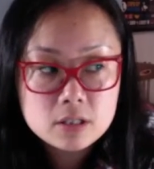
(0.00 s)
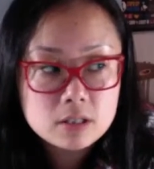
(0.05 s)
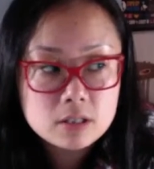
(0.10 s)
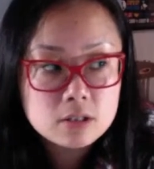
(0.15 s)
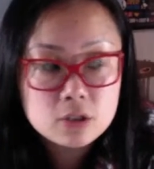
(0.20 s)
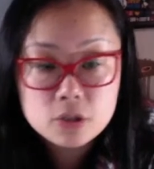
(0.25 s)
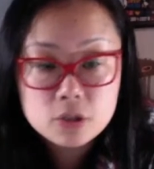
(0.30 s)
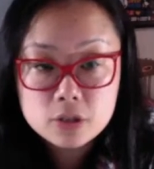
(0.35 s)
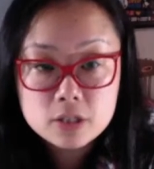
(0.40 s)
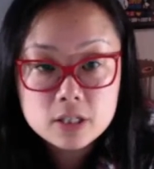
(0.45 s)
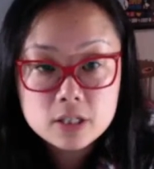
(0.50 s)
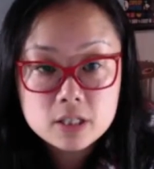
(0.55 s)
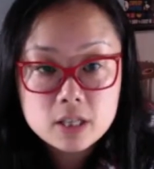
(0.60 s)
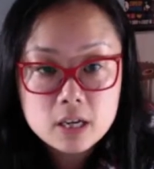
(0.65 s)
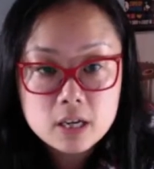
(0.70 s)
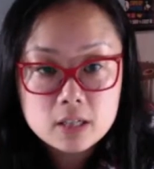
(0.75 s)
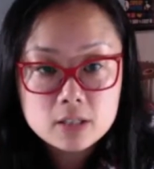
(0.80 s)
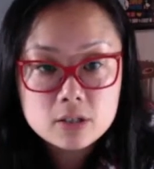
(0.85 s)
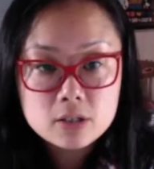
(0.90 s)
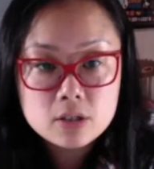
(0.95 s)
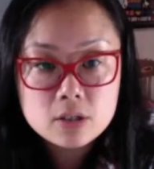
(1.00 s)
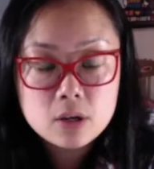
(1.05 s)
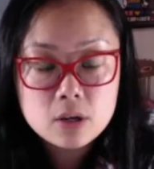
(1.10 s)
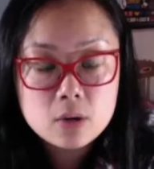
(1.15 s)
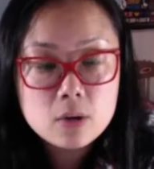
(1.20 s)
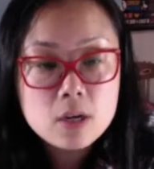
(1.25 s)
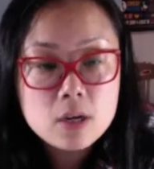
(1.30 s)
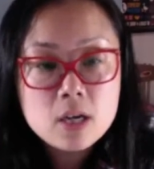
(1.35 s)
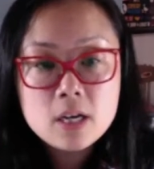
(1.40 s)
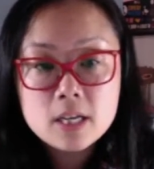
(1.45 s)
Cersei's done?
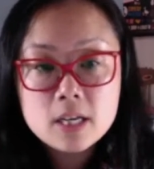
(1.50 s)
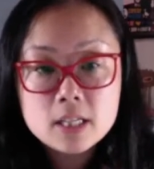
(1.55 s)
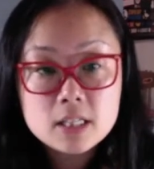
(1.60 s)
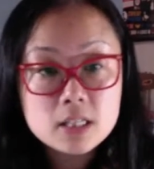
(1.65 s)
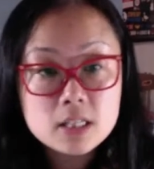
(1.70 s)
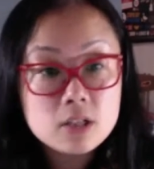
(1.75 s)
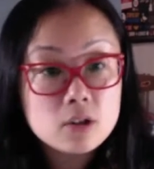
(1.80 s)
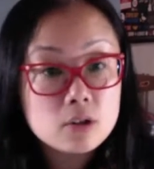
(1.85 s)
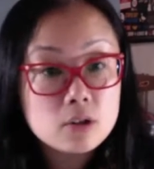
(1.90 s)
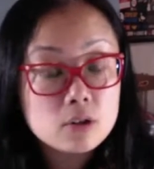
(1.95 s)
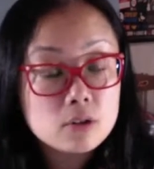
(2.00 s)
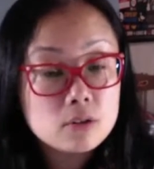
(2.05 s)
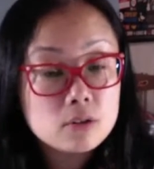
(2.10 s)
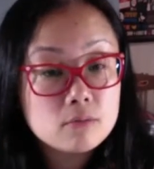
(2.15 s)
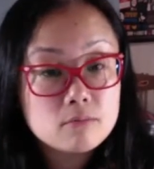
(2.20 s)
So it's either